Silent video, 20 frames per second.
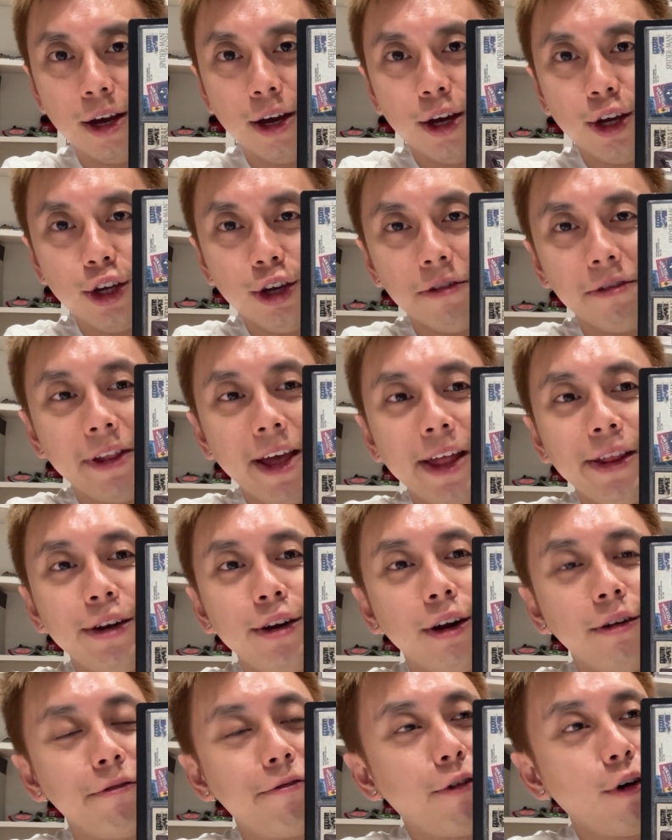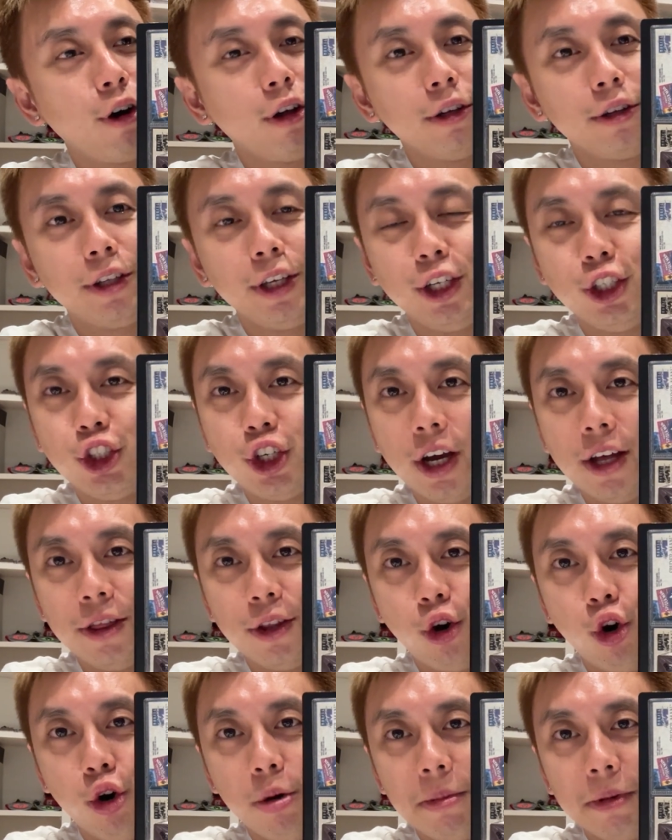You've landed on Foil Degen, the
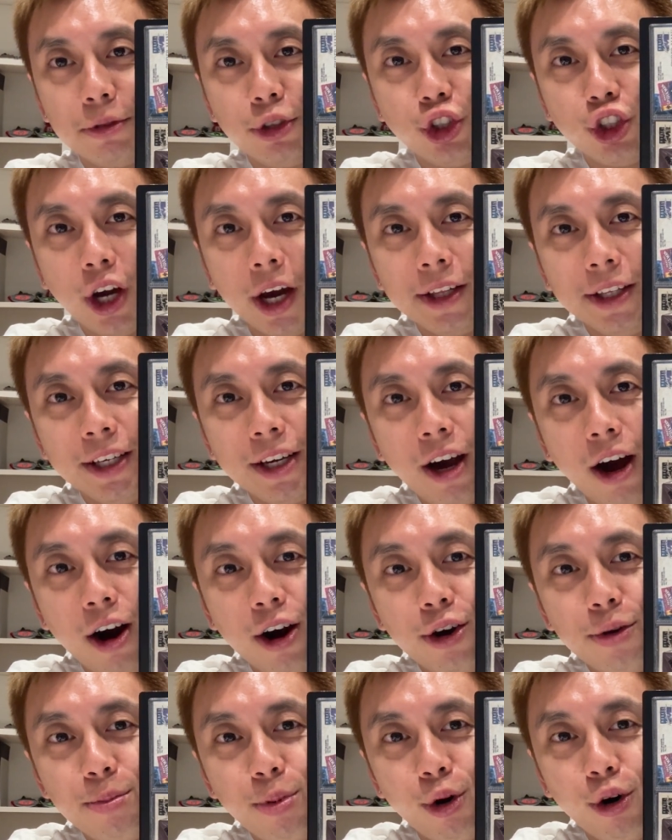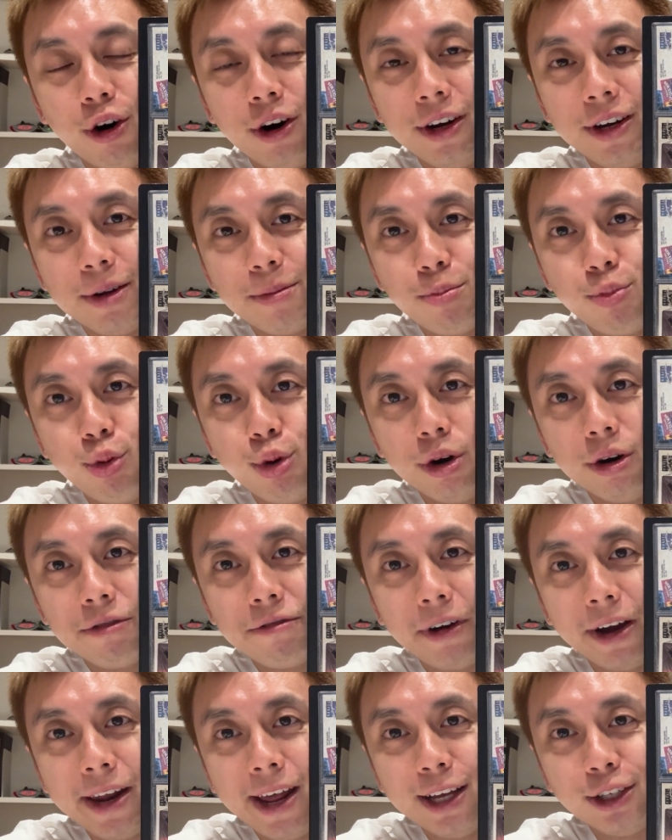home of shiny cardboard, poor
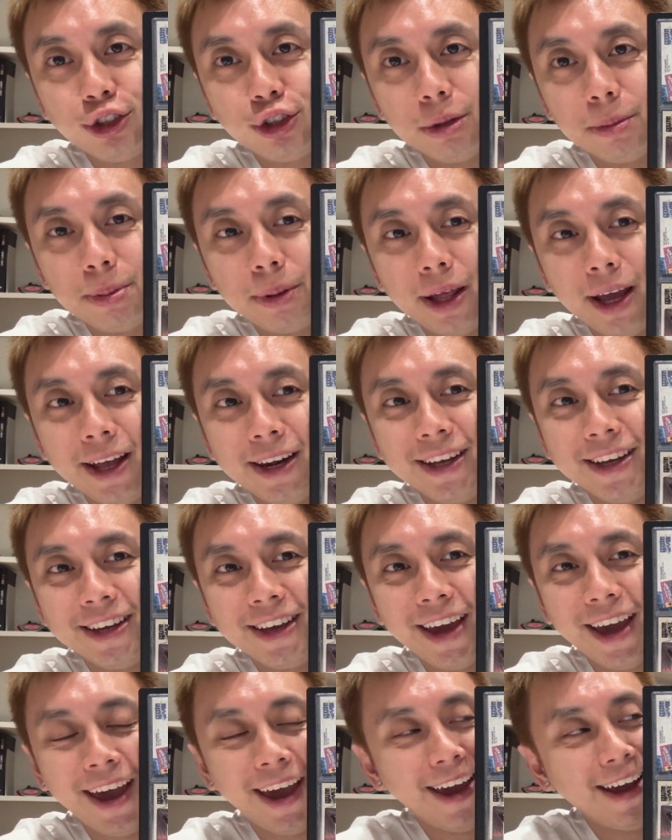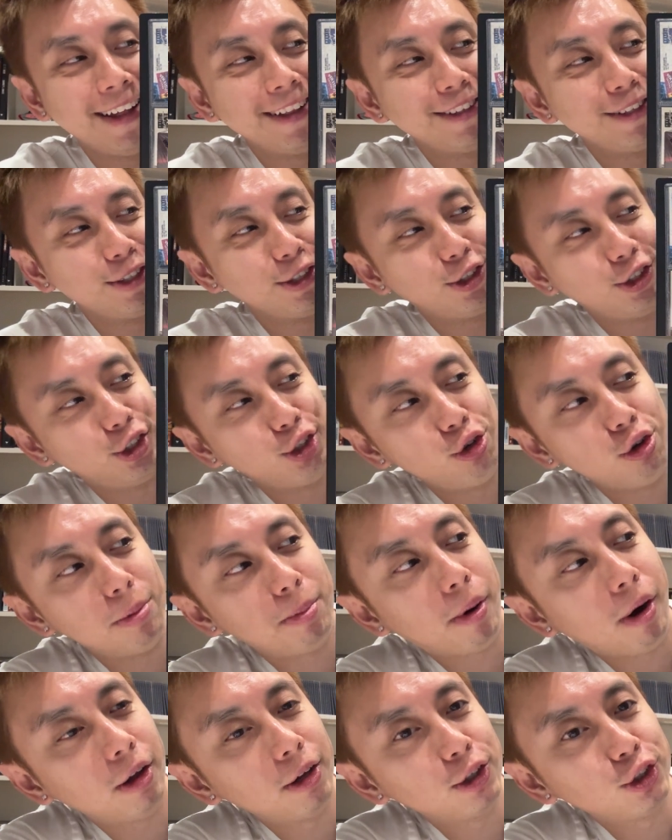financial planning, and zero
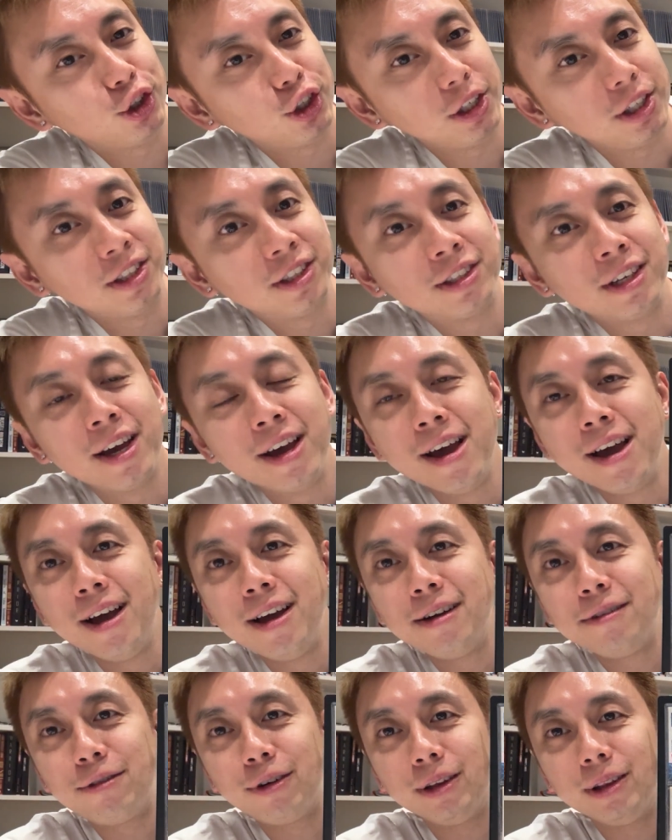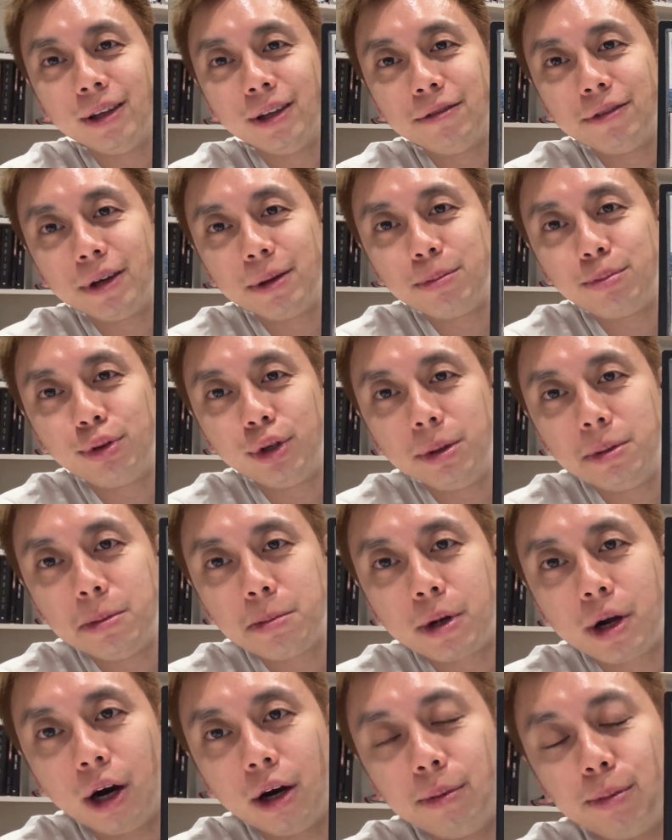apologies for living premium
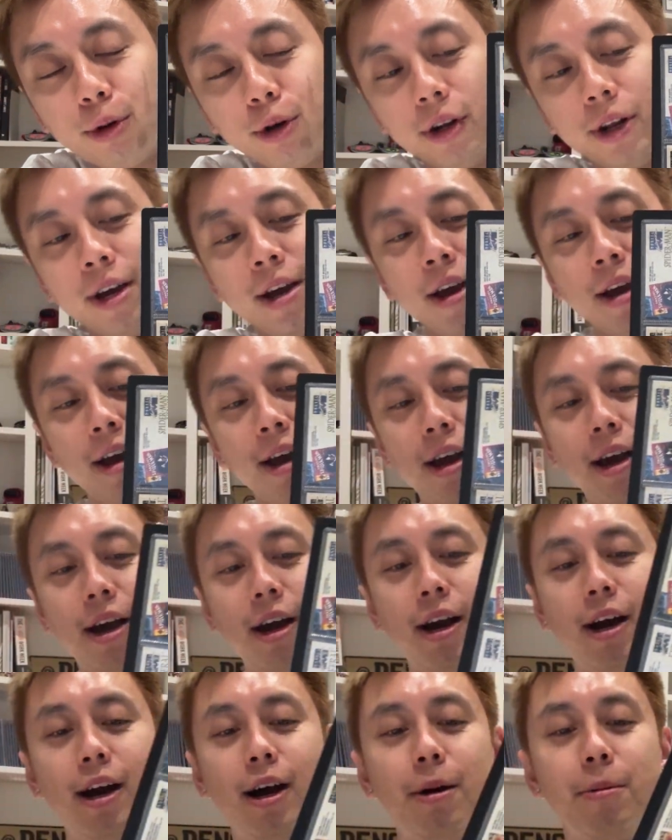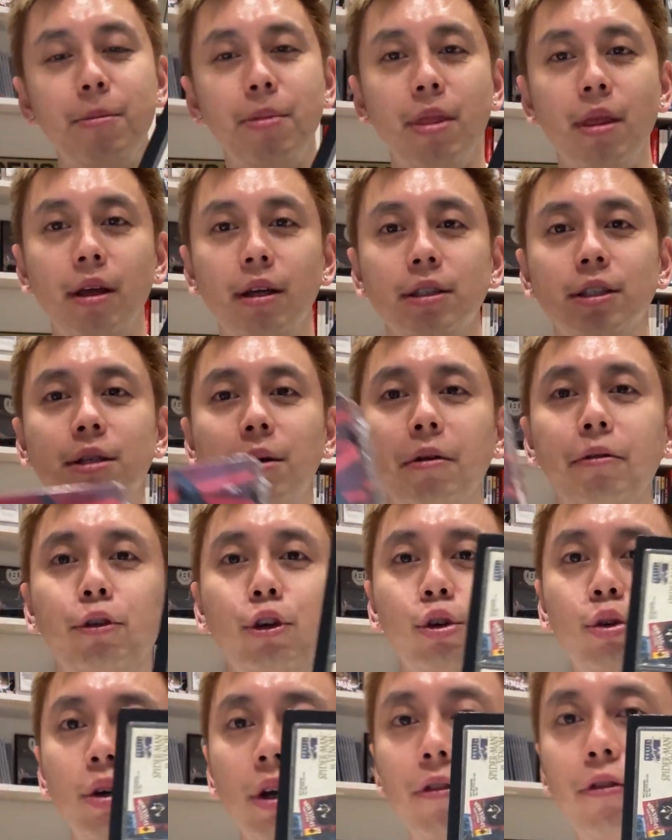cardboard. Some of
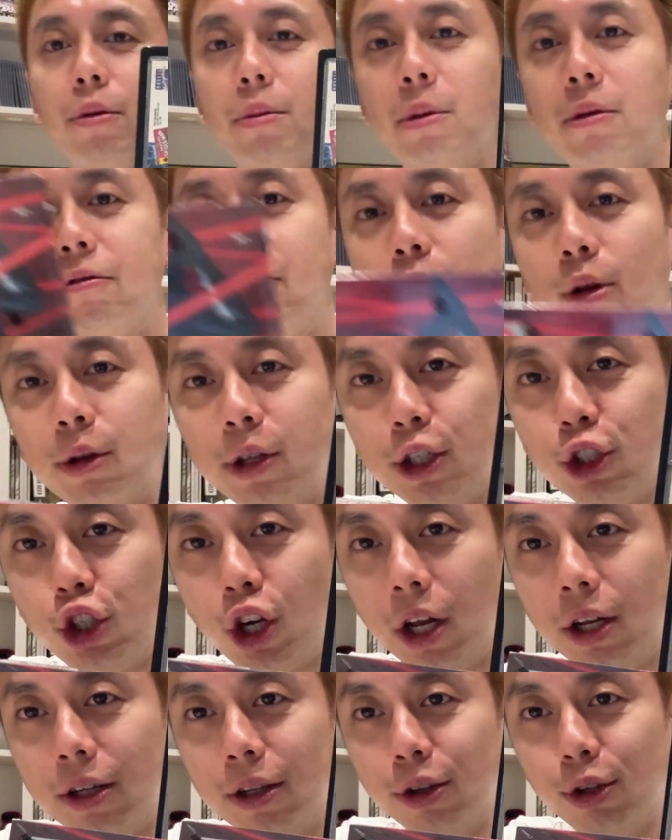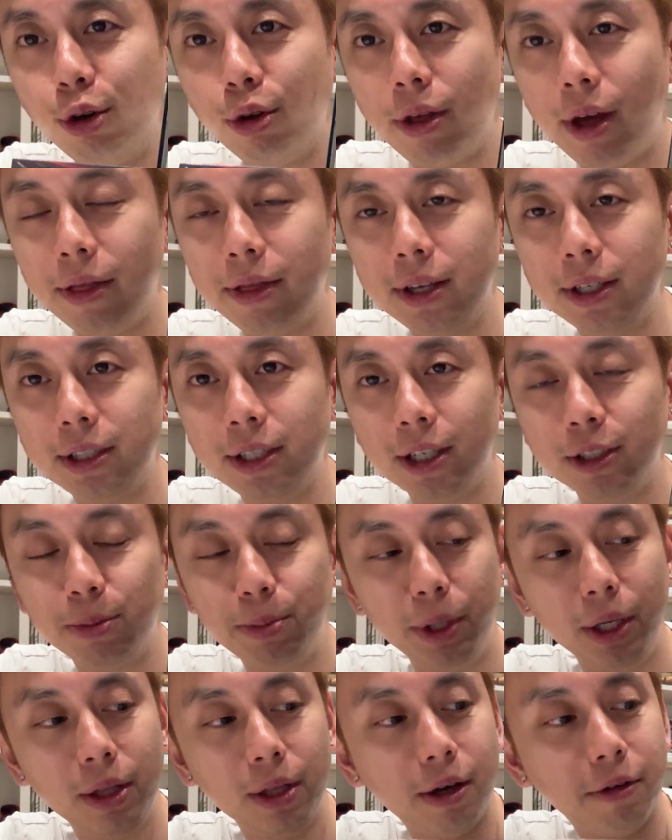you, if you've been following the channel, know that this has
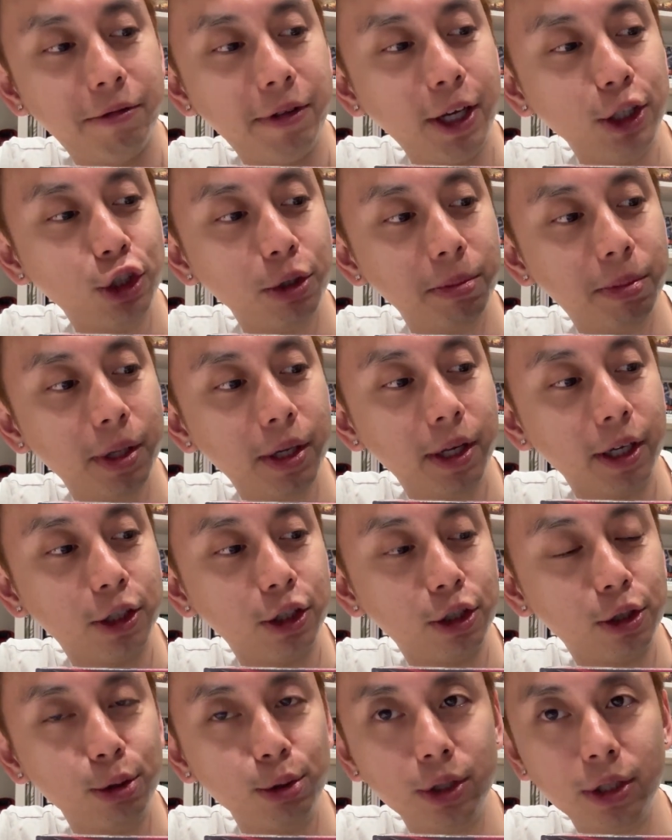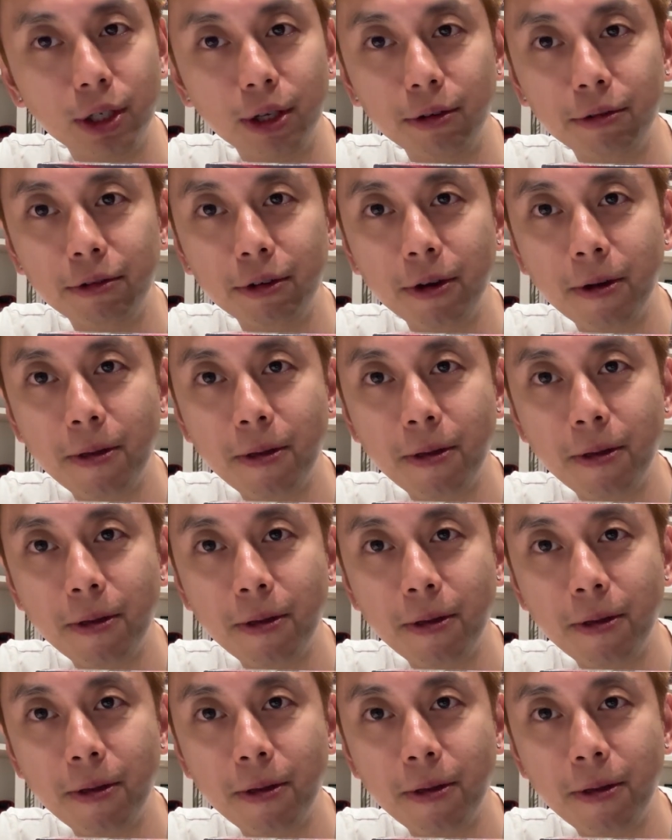been a Flesh and Blood exclusive.